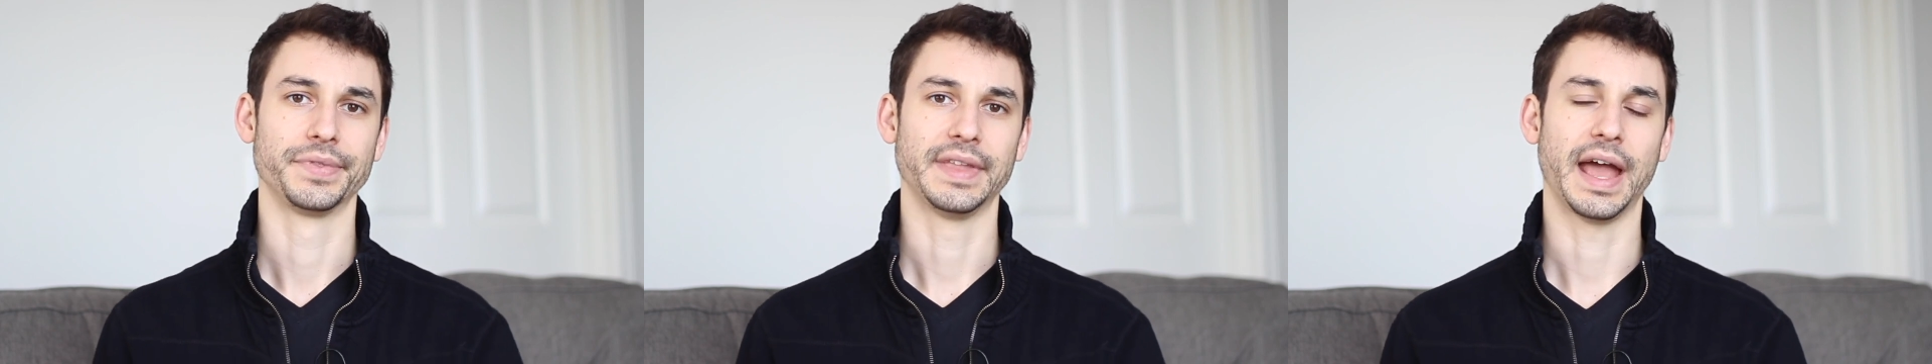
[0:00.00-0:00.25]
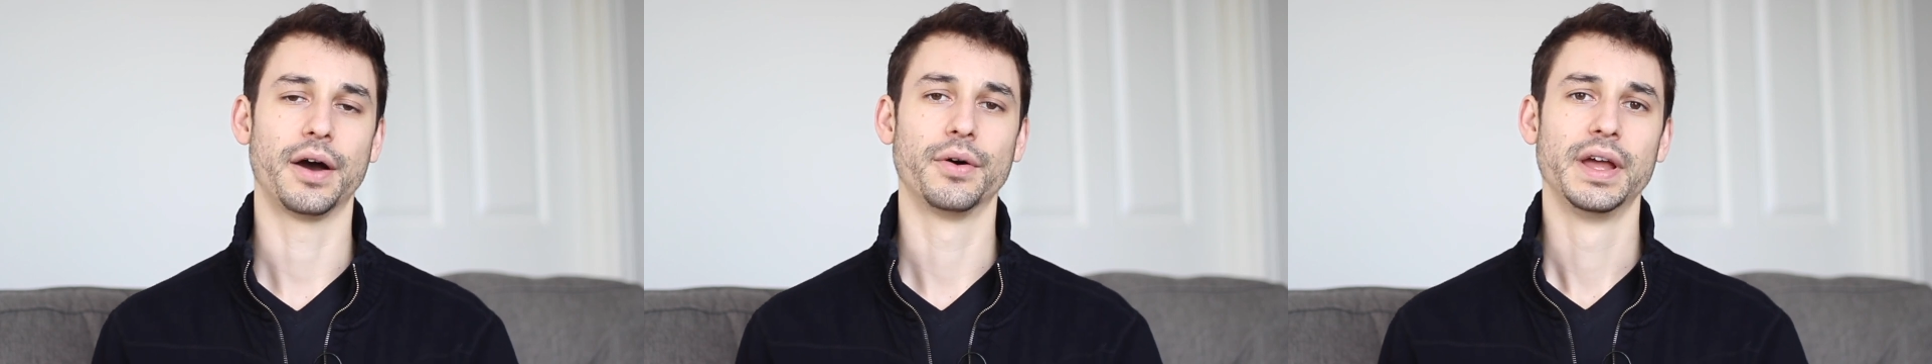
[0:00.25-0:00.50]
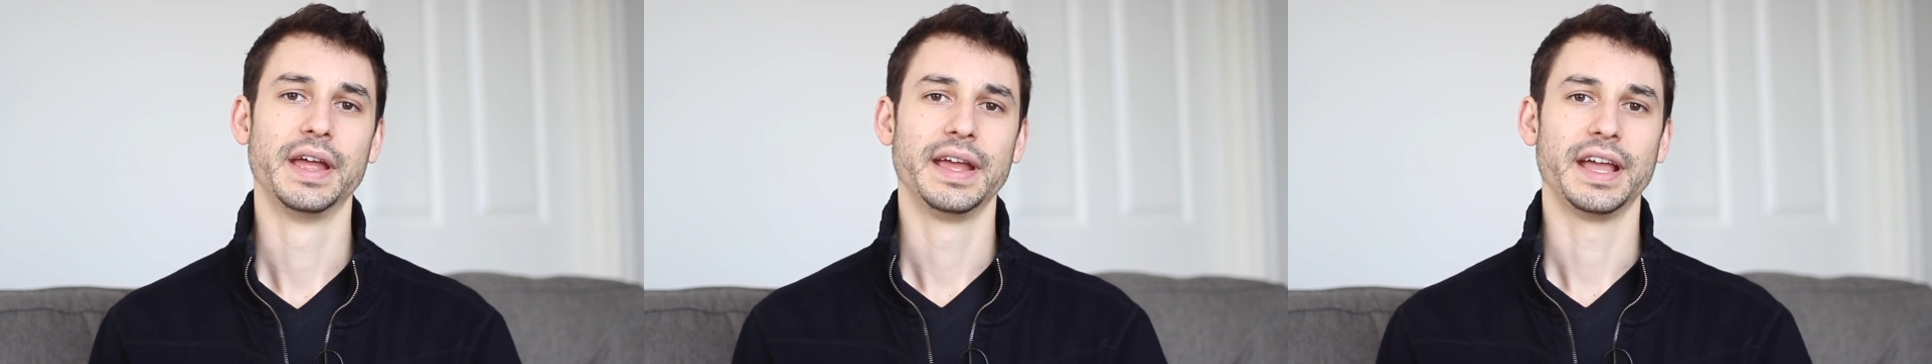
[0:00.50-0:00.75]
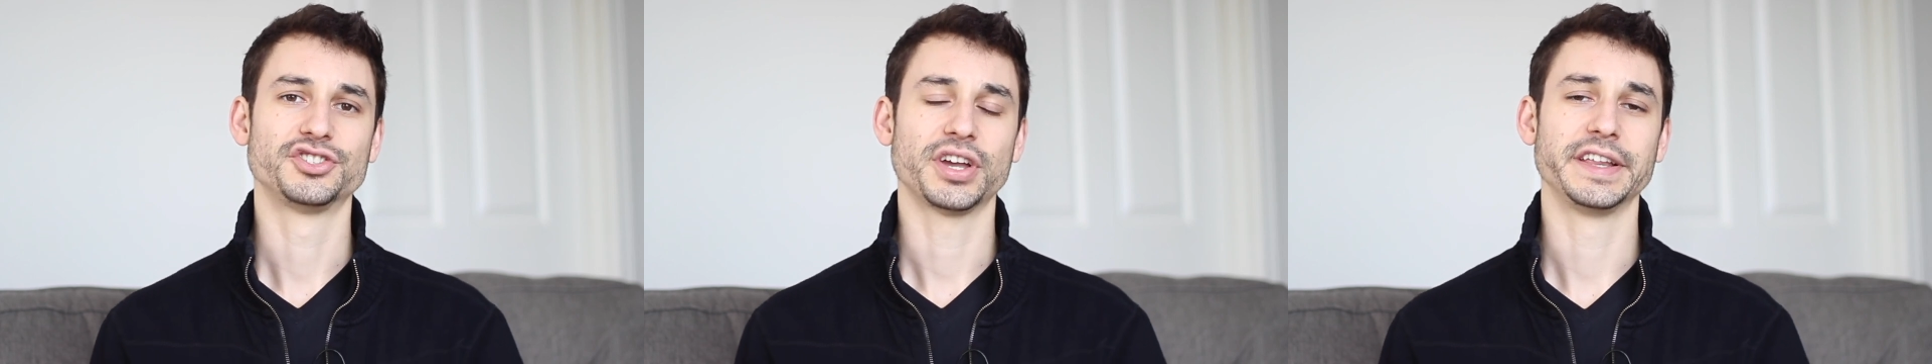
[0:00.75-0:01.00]
Now,
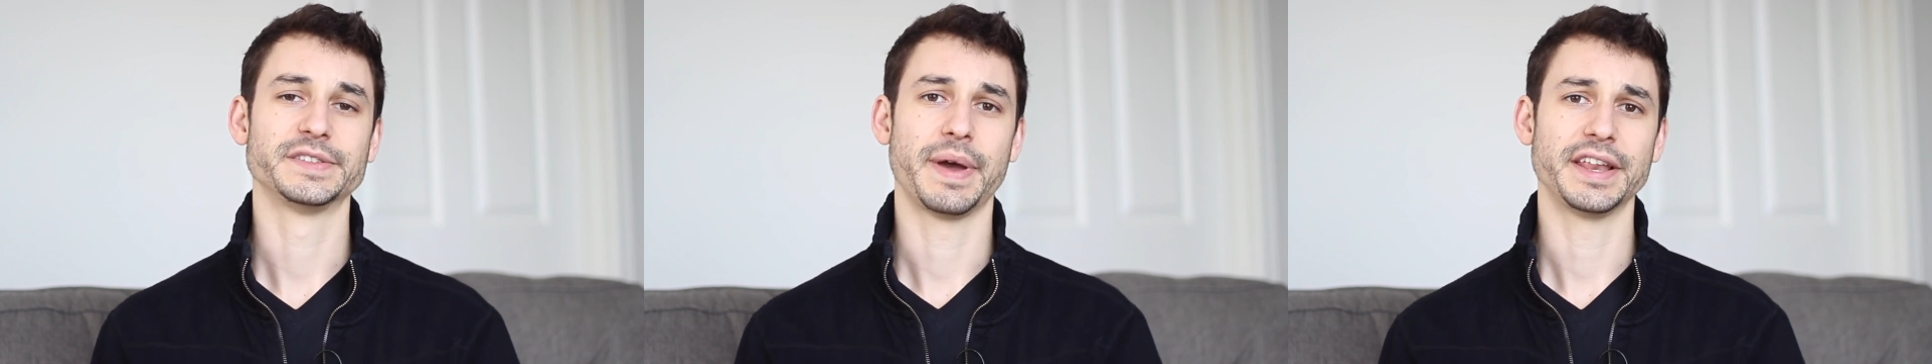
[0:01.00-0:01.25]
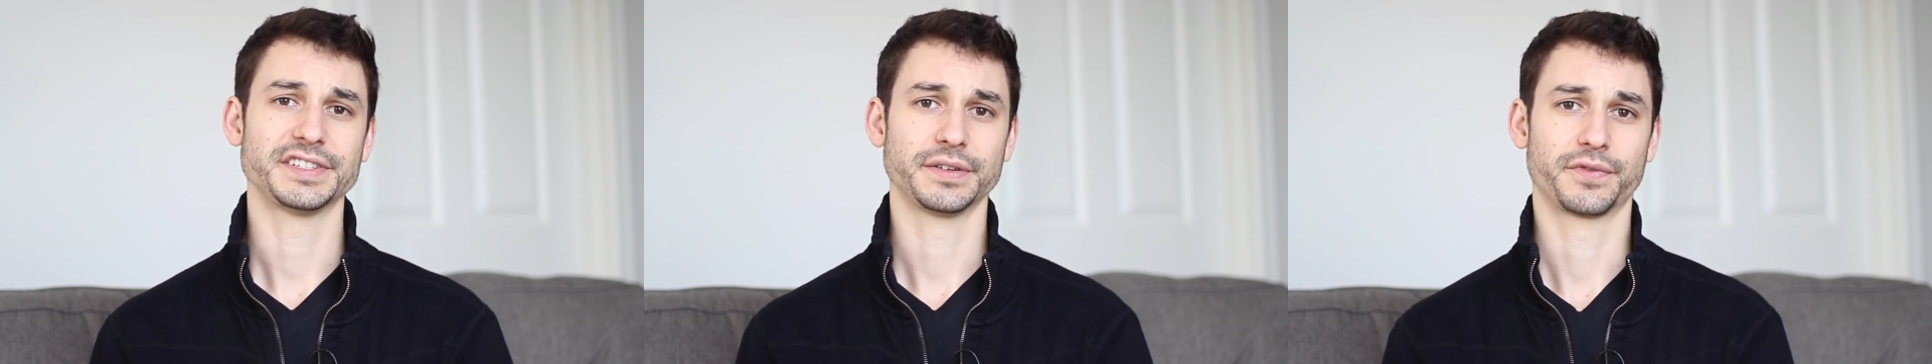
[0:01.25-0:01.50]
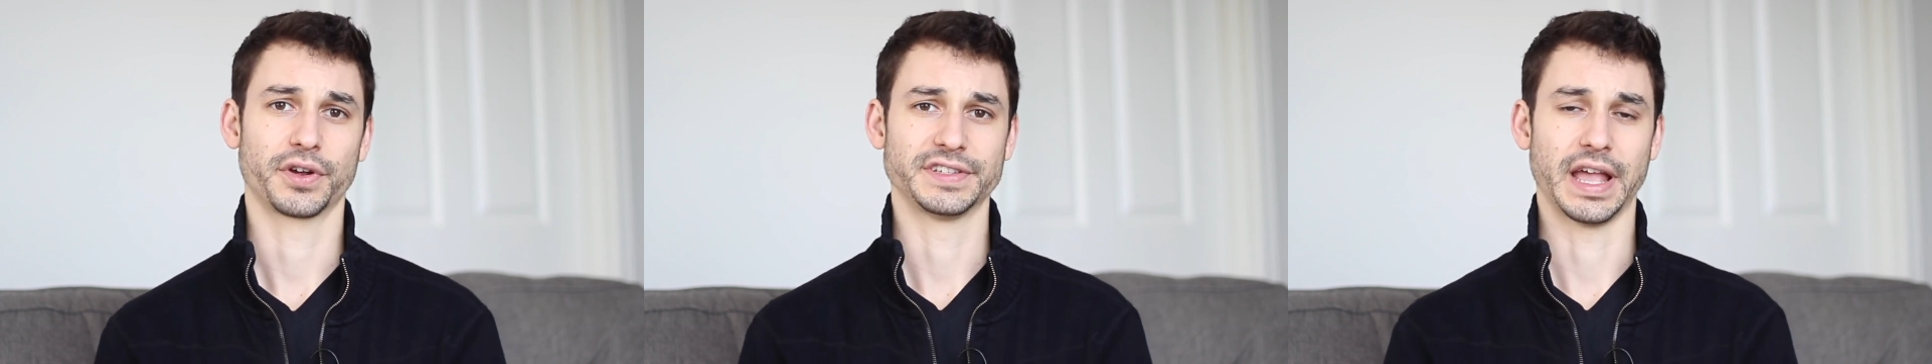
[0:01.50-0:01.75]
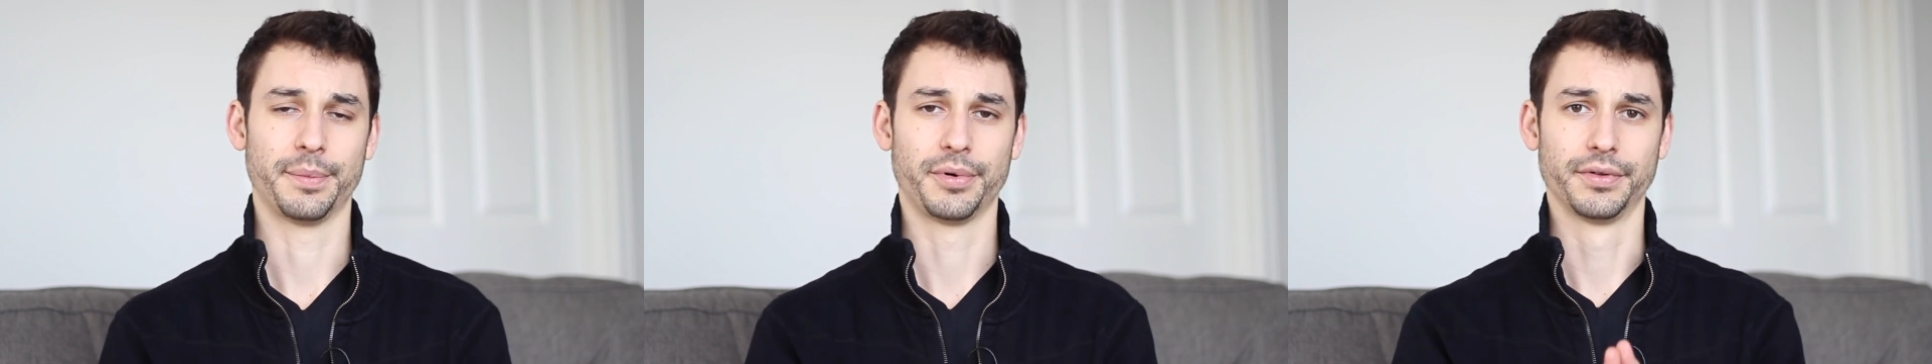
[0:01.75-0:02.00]
in Chinese medicine, for
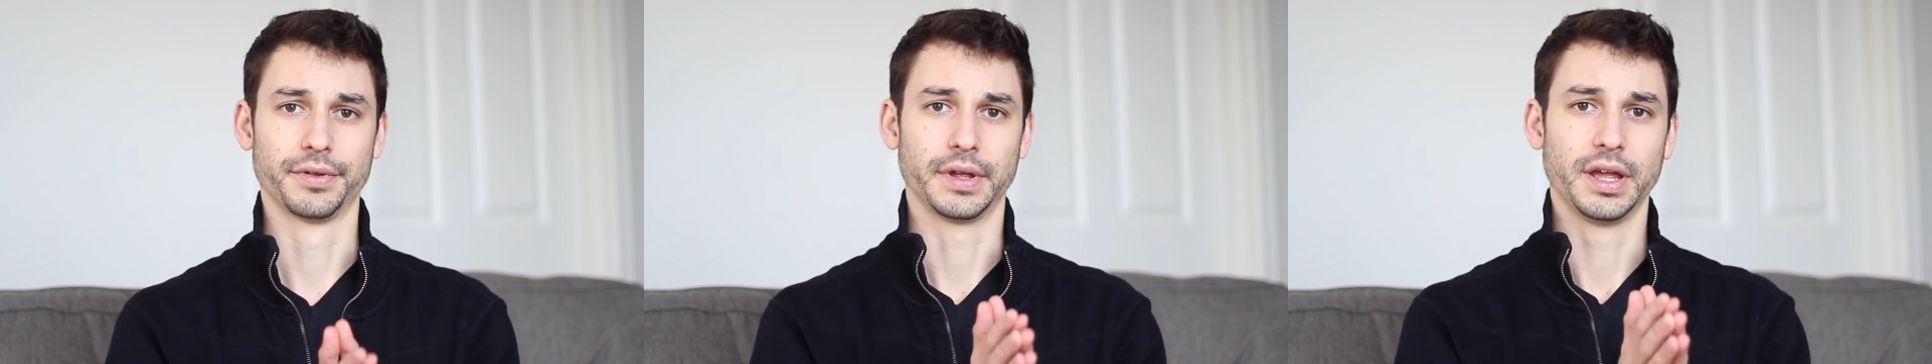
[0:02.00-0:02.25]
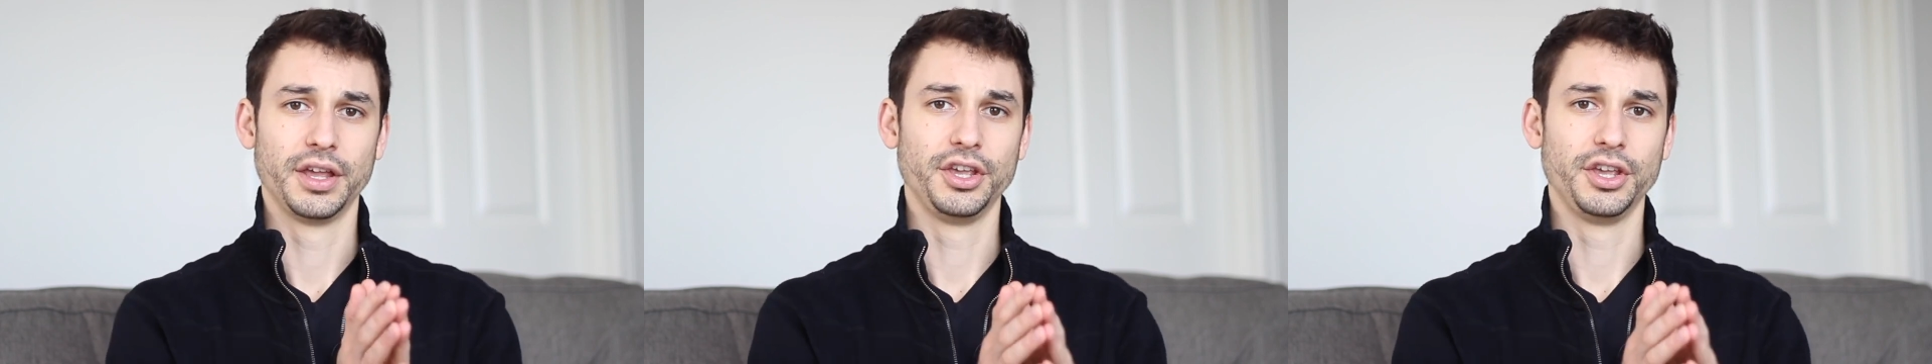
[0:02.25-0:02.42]
example,